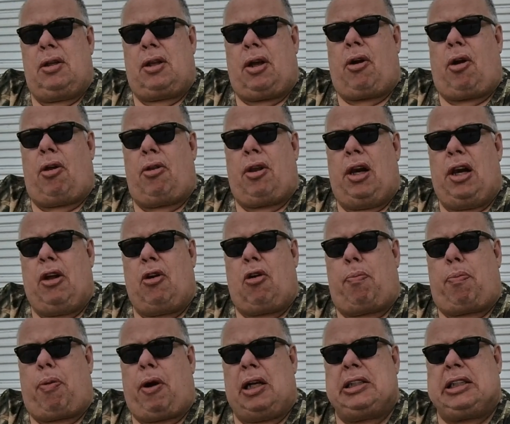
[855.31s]
all the
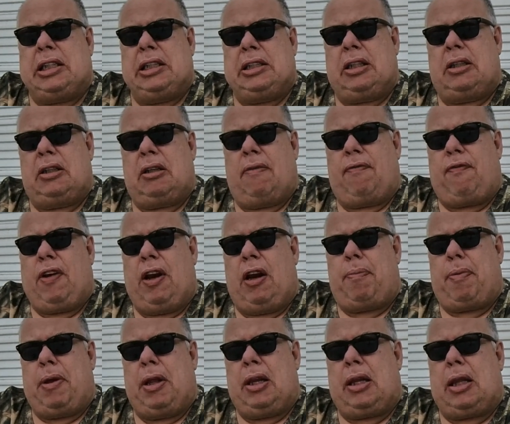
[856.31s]
legal process in the
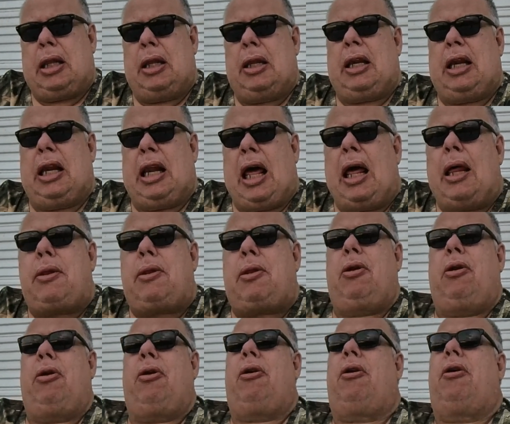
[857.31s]
Philippines since last
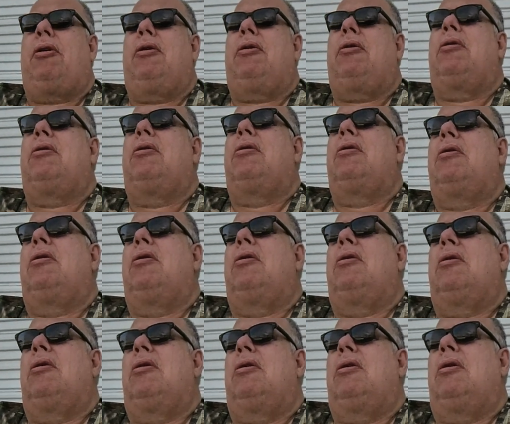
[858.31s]
year.
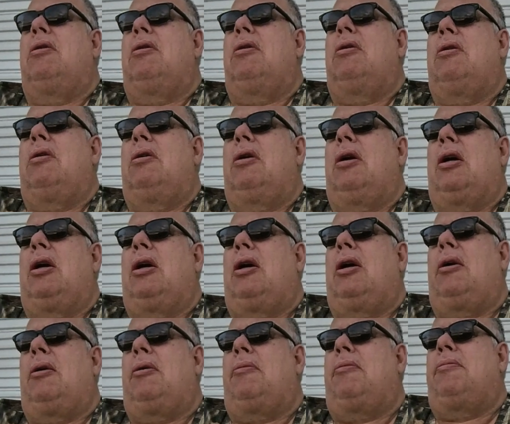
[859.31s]

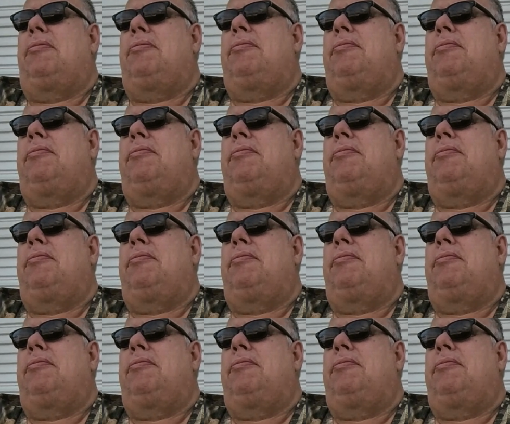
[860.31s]
So